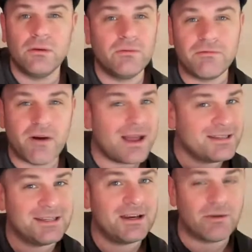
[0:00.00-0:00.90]
fret
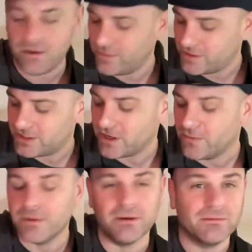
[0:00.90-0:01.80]
0, which is
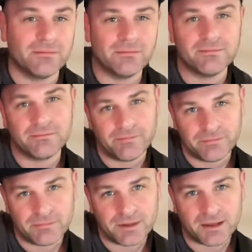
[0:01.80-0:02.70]
open.
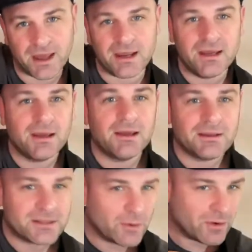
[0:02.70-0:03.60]
Okay,
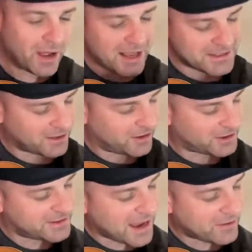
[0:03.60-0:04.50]
so as I
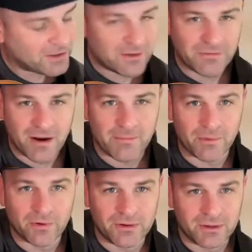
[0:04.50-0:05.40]
look down at the
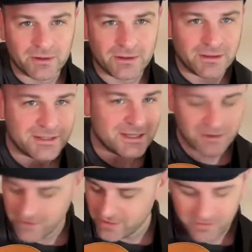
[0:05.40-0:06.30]
fretboard, the
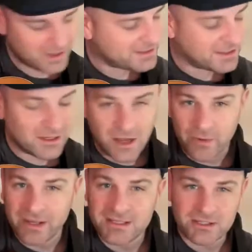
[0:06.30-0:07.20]
0 is the
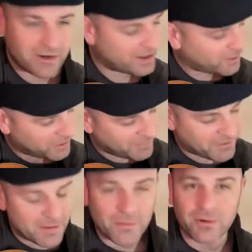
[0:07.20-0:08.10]
lowest string on the
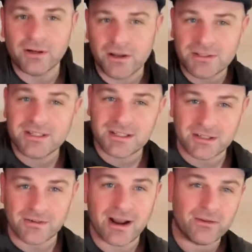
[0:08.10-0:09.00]
fretboard, closest to the
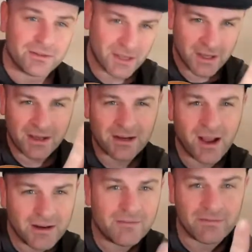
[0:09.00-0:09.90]
ground,
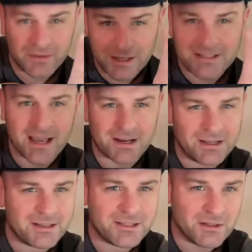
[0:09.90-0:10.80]
kind of
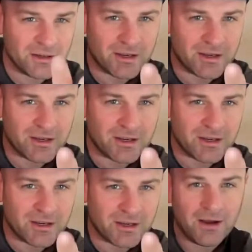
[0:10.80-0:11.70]
exactly as you're looking at
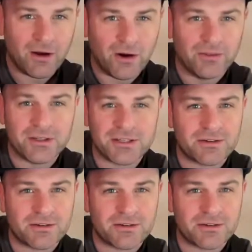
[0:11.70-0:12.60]
it on the
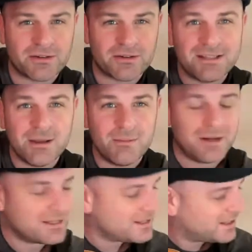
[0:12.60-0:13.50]
screen. It's the
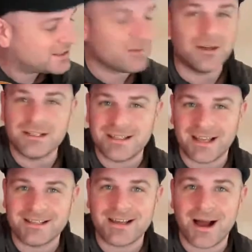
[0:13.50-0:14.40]
simplest thing to
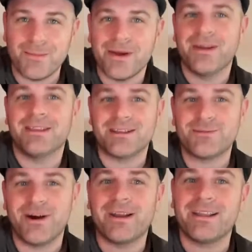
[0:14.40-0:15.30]
understand tab. That's
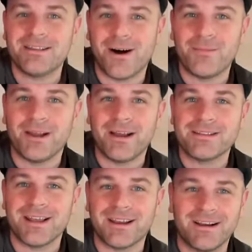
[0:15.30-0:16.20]
why guitar
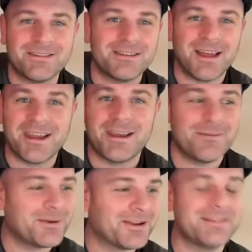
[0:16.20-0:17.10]
players like us like
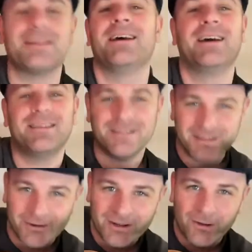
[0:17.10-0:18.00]
it, because there's
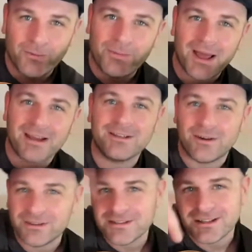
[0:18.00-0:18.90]
no little black
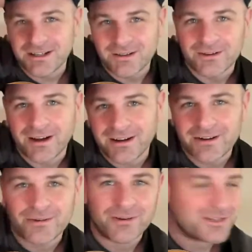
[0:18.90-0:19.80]
dots and little kind of
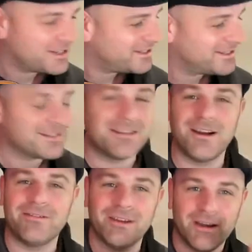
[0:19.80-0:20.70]
crotchets and
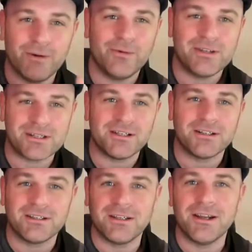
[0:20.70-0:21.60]
stuff. We just
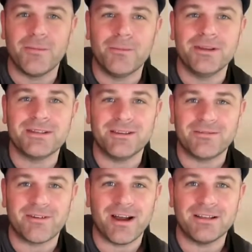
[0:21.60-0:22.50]
look at the numbers and the
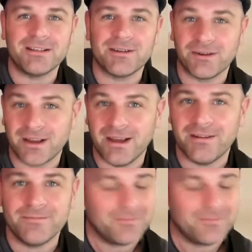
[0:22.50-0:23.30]
frets, okay?